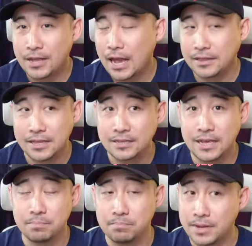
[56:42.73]
I think
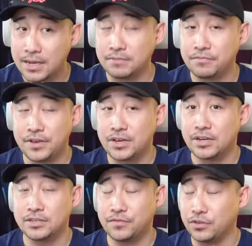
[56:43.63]
that blade figure
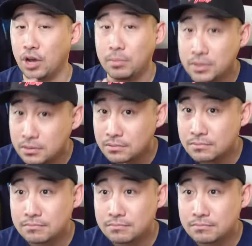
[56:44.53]
is phenomenal.